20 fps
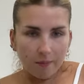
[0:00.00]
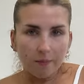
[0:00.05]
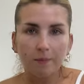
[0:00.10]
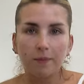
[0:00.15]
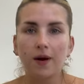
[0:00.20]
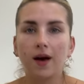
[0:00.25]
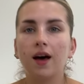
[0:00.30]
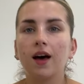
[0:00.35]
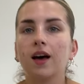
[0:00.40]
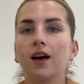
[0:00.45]

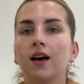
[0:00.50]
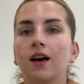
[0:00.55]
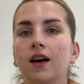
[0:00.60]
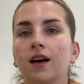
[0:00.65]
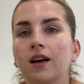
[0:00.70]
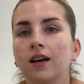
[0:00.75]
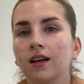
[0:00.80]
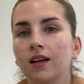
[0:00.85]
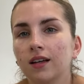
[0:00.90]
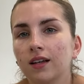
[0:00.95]

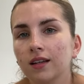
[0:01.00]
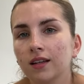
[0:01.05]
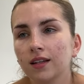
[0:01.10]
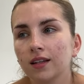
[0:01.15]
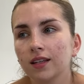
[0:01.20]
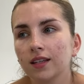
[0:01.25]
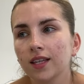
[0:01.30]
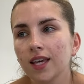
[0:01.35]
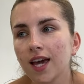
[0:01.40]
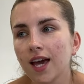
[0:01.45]
but
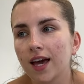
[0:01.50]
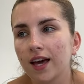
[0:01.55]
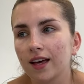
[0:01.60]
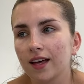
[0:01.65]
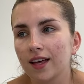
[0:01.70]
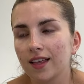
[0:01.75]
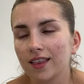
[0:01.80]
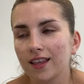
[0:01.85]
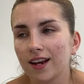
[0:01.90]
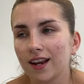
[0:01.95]
yeah,
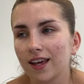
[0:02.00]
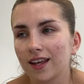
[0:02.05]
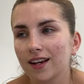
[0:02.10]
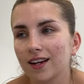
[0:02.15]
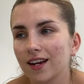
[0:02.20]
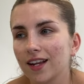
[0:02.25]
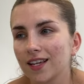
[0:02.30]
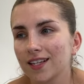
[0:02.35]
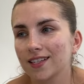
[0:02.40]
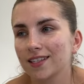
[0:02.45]
and then I had a
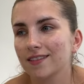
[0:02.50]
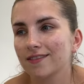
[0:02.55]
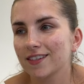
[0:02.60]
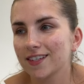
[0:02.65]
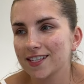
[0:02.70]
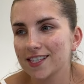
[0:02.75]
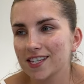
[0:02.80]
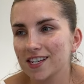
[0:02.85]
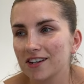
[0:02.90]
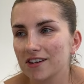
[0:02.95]
nice
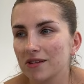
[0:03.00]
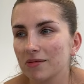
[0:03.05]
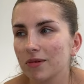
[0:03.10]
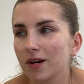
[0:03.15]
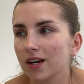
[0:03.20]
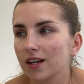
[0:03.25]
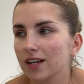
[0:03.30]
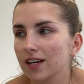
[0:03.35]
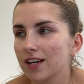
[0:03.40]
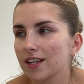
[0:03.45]
visitor at
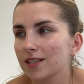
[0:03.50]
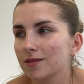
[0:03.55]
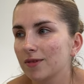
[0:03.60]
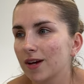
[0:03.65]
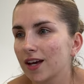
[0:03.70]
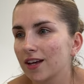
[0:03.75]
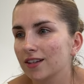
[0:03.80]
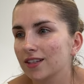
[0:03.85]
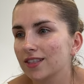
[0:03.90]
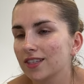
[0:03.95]
work as
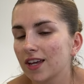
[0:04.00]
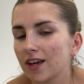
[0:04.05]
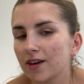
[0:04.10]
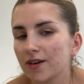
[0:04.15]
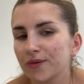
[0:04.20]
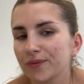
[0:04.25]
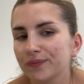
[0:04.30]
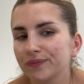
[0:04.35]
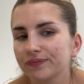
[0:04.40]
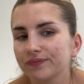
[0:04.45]
well.
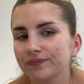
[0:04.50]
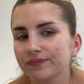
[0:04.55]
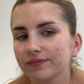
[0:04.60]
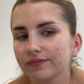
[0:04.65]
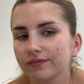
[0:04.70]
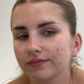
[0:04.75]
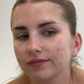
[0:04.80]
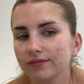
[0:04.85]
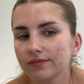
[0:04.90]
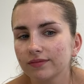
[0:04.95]
So
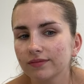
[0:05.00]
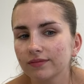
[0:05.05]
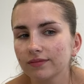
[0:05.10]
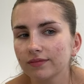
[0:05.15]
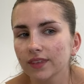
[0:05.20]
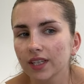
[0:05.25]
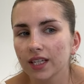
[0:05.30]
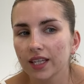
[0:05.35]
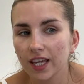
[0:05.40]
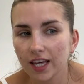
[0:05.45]

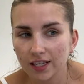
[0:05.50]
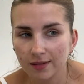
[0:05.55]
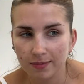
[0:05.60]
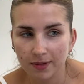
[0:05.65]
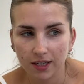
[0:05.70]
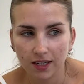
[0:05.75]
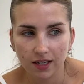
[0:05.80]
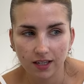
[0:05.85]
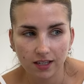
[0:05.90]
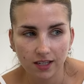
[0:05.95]
yeah, it's
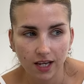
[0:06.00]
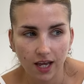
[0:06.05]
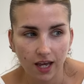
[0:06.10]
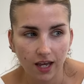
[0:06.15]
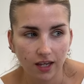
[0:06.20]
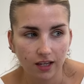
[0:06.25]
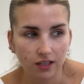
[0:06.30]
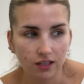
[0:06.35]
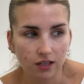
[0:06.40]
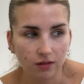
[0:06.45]
been a good
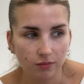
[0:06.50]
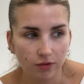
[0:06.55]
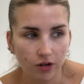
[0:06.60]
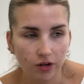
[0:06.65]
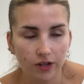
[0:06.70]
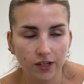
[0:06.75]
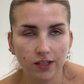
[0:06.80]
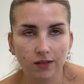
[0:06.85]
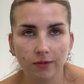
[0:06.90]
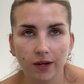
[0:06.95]
day.
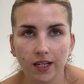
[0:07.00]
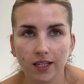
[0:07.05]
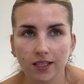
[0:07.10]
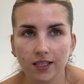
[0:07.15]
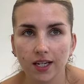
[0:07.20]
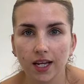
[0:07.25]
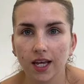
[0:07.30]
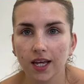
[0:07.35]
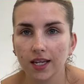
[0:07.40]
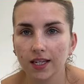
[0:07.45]
Tomorrow's
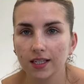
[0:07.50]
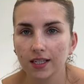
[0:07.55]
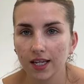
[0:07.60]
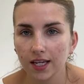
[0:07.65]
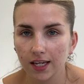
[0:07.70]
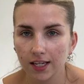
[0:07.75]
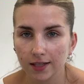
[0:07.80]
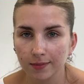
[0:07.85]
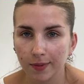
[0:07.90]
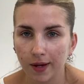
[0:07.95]
Wednesday.
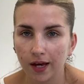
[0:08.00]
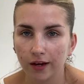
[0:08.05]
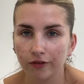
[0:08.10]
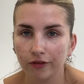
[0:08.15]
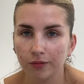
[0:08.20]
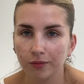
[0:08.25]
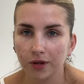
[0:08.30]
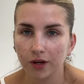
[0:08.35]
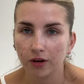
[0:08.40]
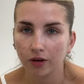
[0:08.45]
Tia's back
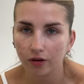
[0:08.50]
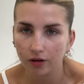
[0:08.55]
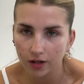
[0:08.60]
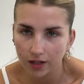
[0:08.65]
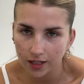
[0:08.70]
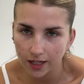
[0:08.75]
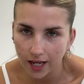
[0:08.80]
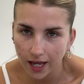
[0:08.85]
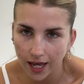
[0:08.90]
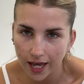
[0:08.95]
from her
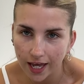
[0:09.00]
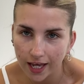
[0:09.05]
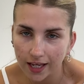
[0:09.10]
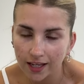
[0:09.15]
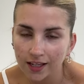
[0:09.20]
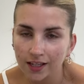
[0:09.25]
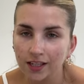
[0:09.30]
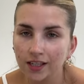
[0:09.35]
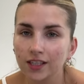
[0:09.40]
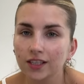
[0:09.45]
holiday.
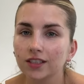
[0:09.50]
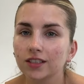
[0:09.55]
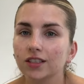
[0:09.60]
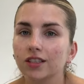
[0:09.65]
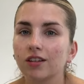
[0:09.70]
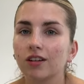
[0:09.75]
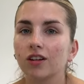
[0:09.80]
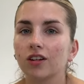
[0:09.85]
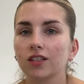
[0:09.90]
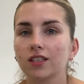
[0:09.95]

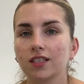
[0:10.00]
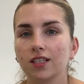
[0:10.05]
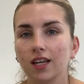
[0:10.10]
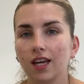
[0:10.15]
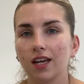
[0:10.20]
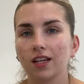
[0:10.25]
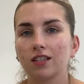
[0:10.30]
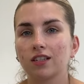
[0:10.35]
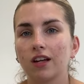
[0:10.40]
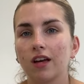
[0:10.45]
So lots to
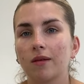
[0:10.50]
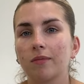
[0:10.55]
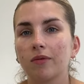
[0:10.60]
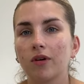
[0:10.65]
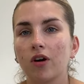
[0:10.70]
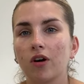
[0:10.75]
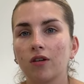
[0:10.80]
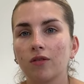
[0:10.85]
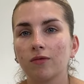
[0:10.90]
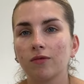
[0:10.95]
catch up
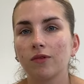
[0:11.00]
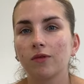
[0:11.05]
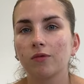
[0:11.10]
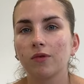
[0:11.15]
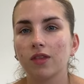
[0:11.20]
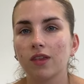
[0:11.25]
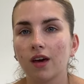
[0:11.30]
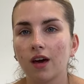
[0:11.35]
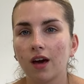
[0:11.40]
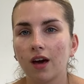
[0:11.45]
on
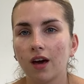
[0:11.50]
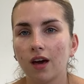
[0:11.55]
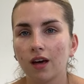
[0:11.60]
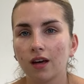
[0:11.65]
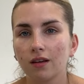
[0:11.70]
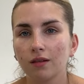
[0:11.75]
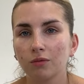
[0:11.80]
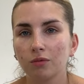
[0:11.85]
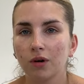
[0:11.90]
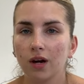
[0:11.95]
with
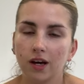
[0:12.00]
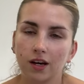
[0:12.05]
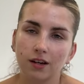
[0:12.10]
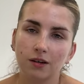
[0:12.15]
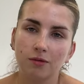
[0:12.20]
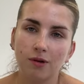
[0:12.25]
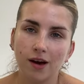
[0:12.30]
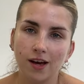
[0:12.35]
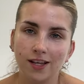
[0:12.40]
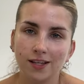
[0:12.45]
her
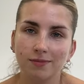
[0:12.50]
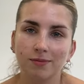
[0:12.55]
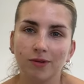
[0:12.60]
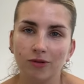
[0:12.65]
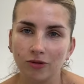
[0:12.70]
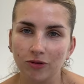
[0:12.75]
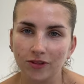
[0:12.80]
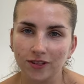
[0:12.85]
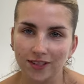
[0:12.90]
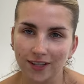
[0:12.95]
work-wise, but
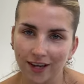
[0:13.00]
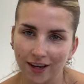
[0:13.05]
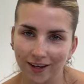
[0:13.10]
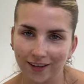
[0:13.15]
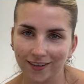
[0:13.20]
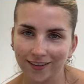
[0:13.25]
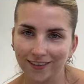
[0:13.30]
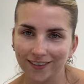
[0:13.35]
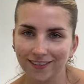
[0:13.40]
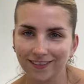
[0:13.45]
also